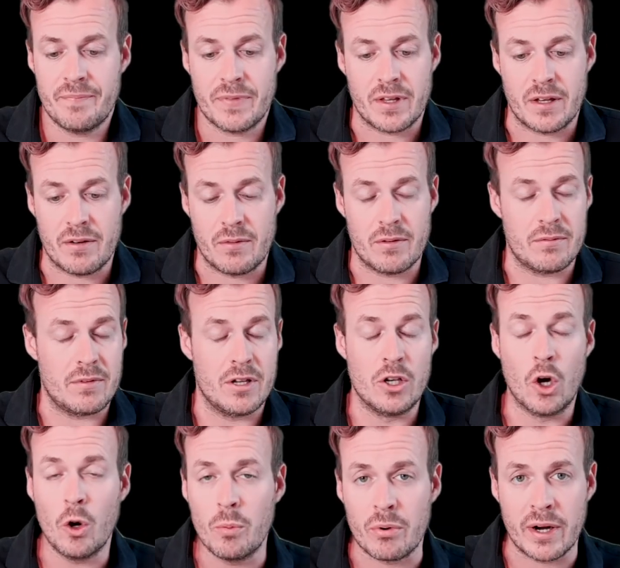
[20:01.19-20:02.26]
A
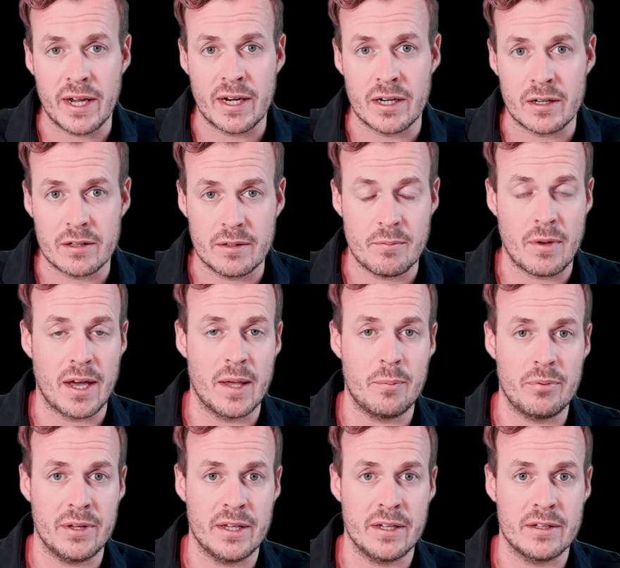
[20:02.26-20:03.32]
no-brainer in my
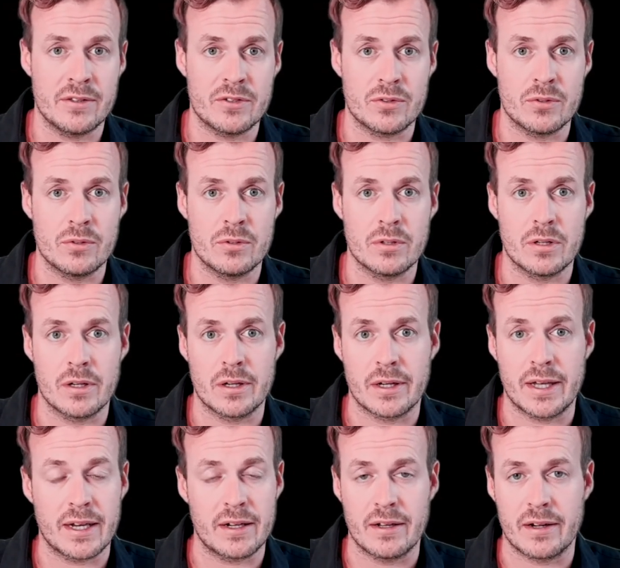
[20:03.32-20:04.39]
opinion to
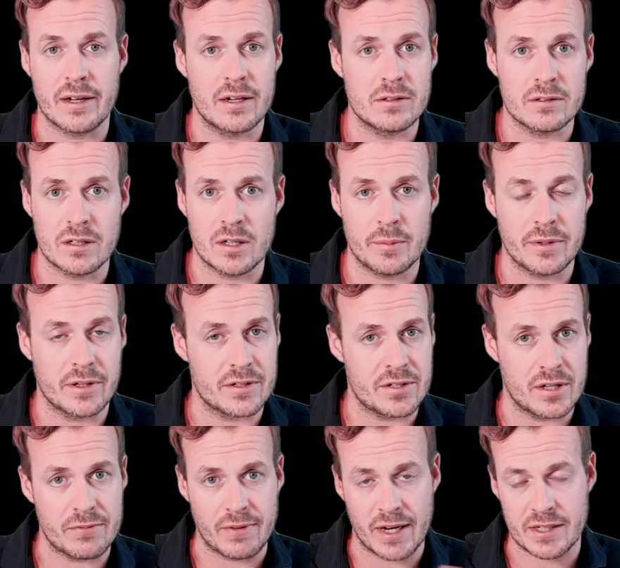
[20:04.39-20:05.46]
get an account there because you
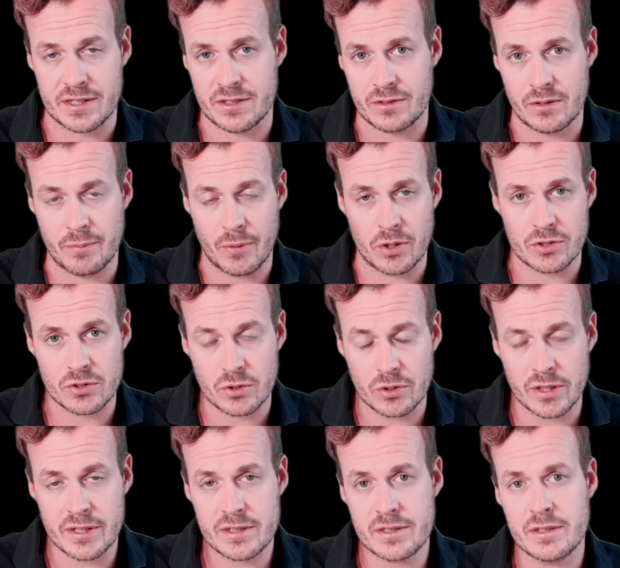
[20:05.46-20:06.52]
have access to the most
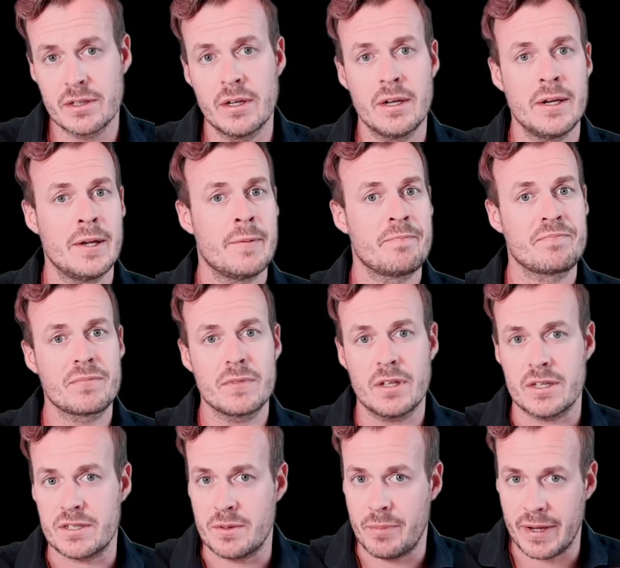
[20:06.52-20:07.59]
coins.
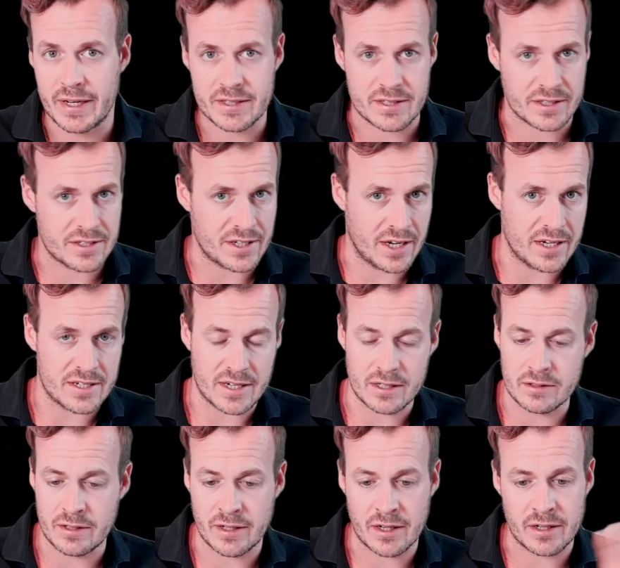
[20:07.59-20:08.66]
It's the biggest exchange out
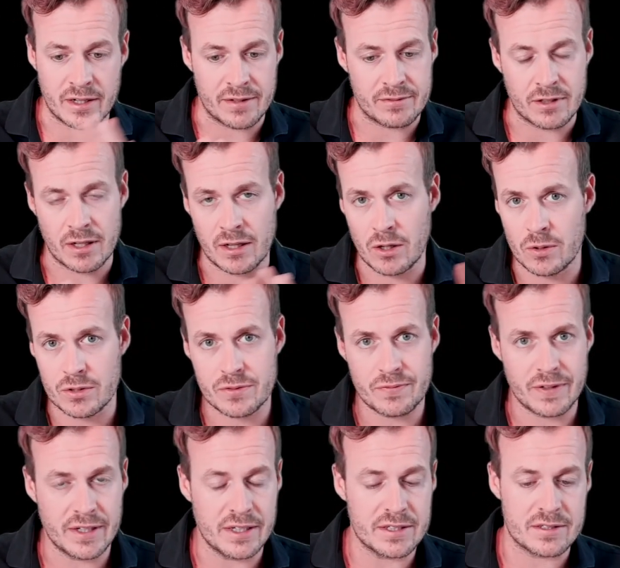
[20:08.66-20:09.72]
there, they have the lowest
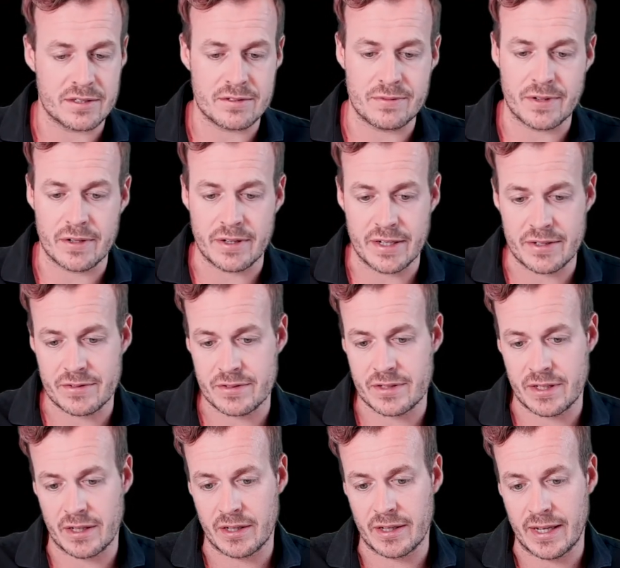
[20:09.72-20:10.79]
fees, it's very
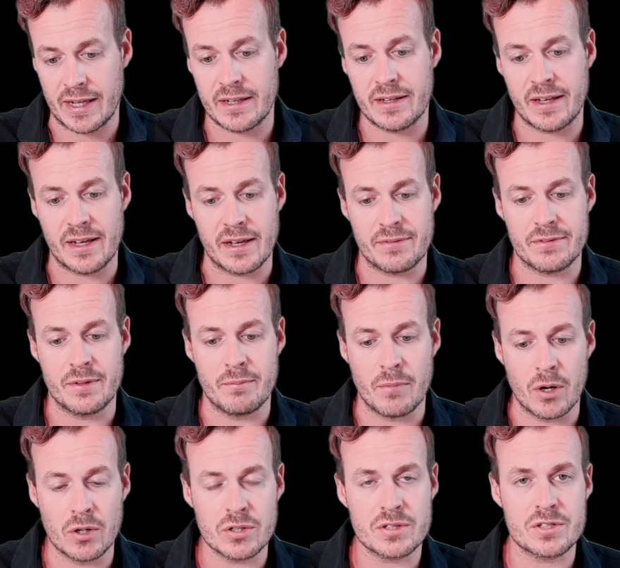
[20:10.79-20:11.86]
interesting, and they have the
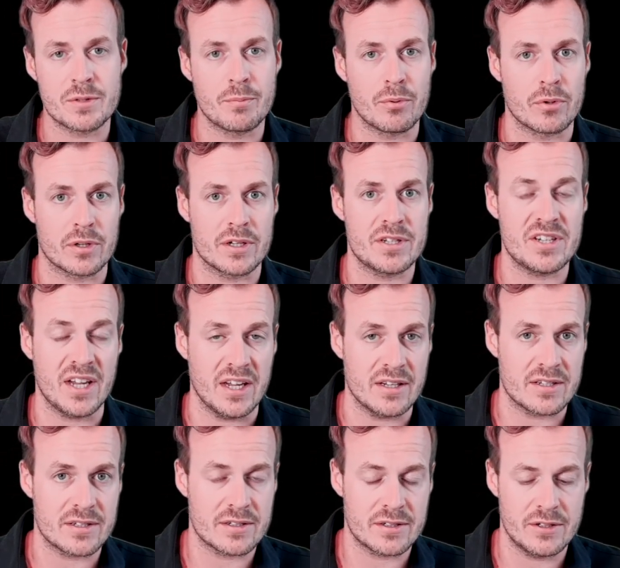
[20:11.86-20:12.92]
most supported chains.